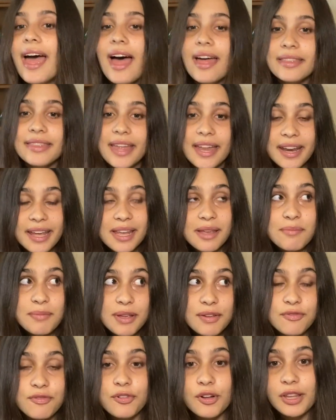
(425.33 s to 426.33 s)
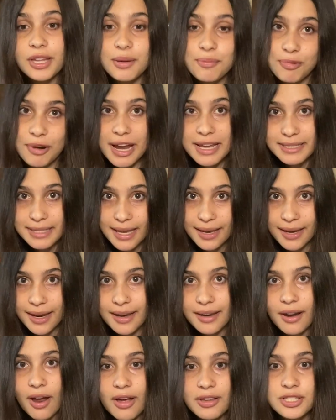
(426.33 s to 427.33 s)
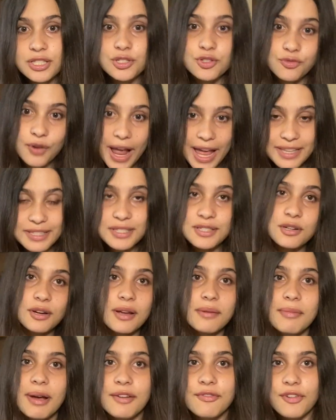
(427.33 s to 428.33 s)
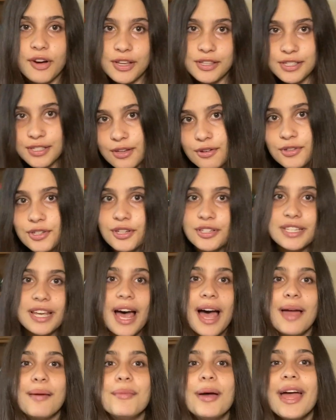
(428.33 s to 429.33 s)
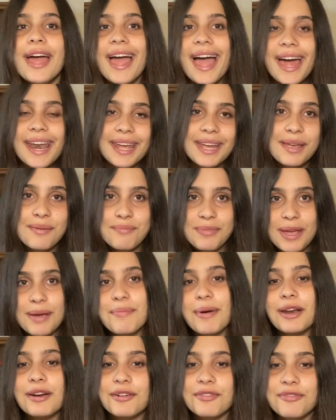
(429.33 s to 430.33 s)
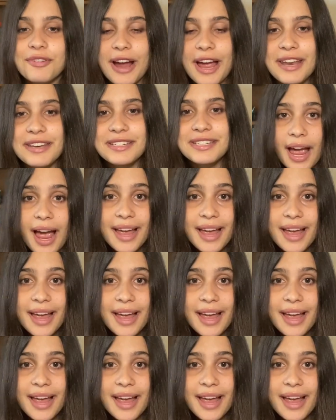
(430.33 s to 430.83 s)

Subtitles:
and then I can be fully present and not stressed during my fun social time, and I can be a better friend.